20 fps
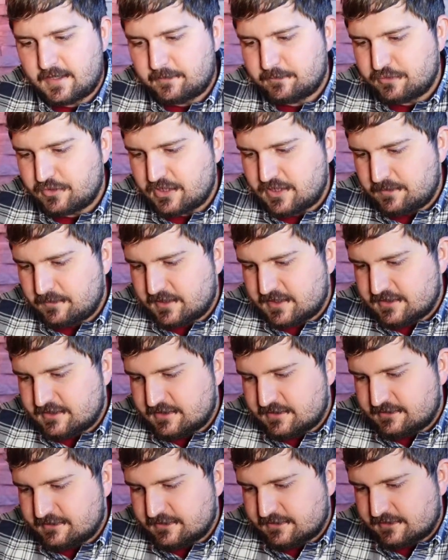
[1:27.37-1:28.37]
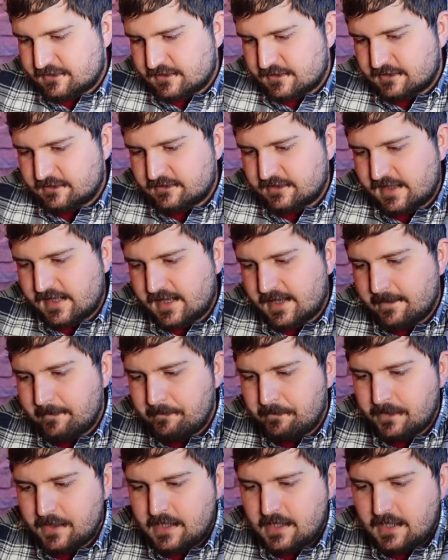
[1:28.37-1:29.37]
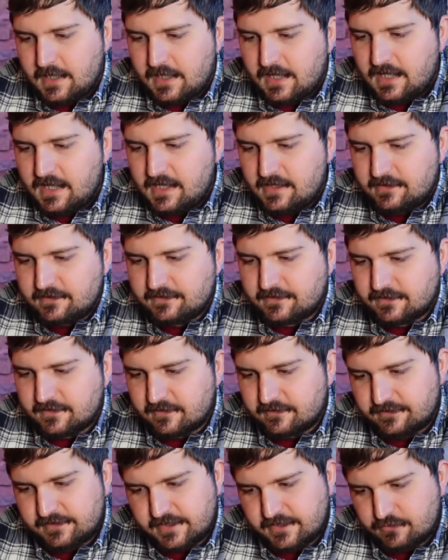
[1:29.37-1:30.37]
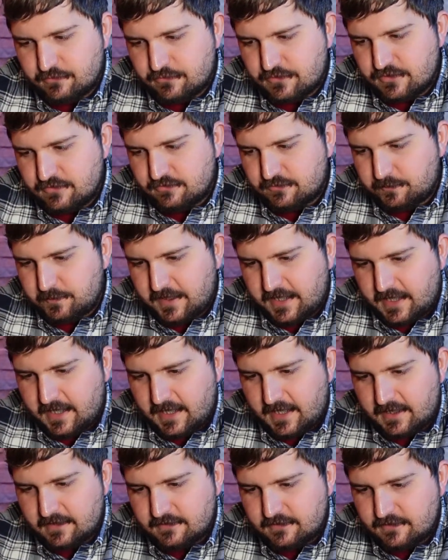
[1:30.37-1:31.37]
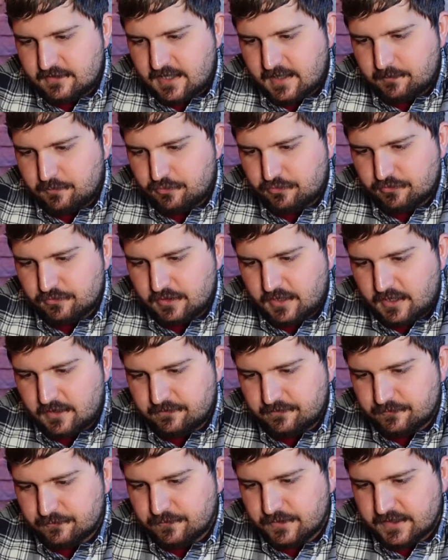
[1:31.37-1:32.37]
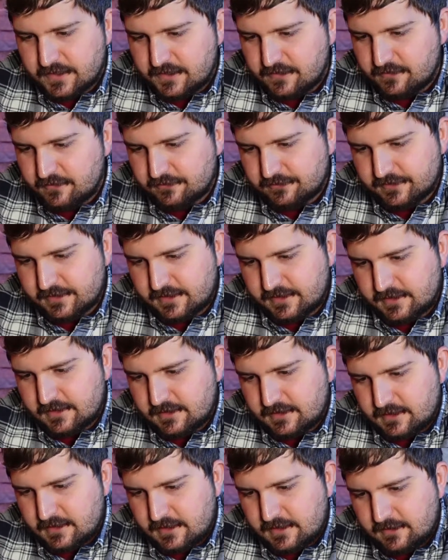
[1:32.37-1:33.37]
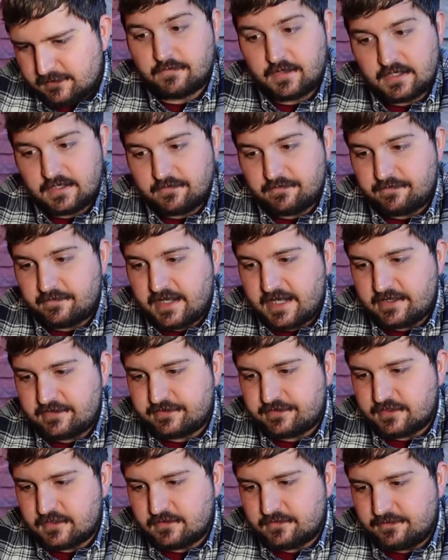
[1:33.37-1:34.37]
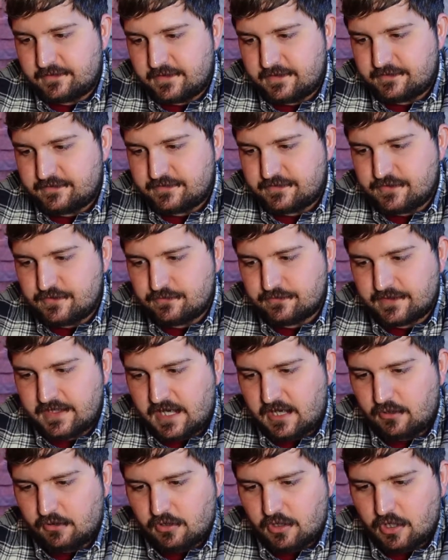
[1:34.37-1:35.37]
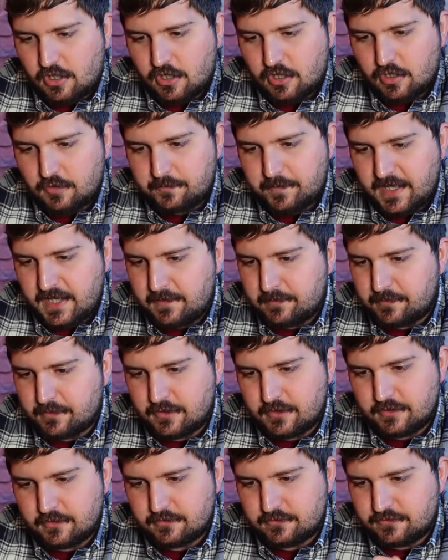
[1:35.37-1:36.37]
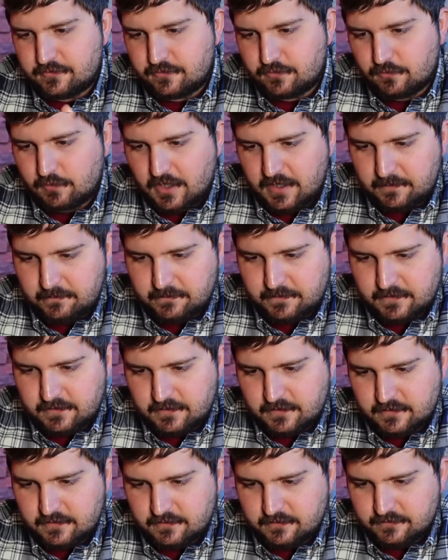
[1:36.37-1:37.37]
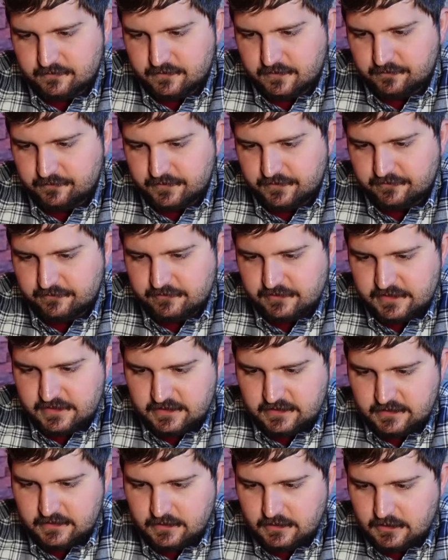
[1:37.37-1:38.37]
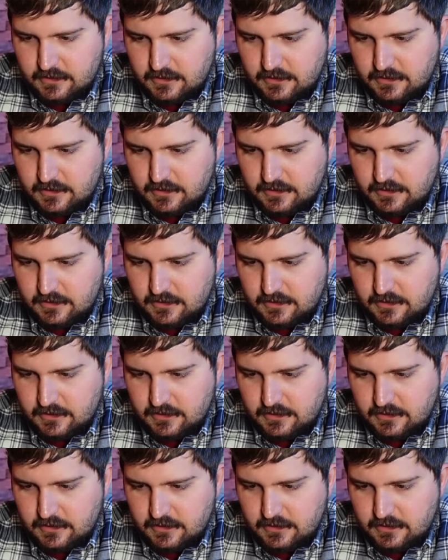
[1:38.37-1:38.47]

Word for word: Pretty much it's just going to say, hey, this is a single-use pad. Do not pull it off and reuse it. Find a flat surface. Use alcohol paper to wipe the surface clean.